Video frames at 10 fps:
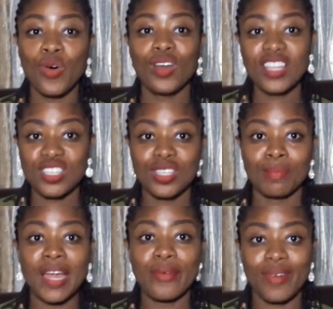
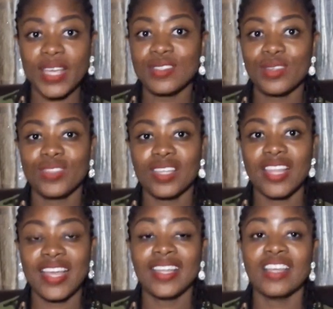ownership and rights of the
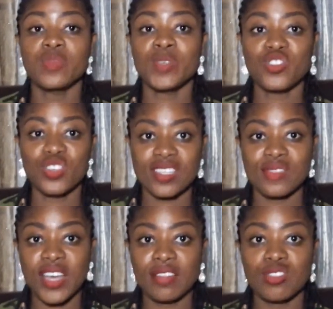land has been
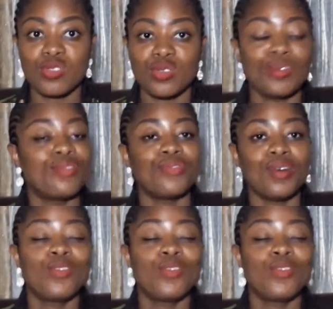transferred to you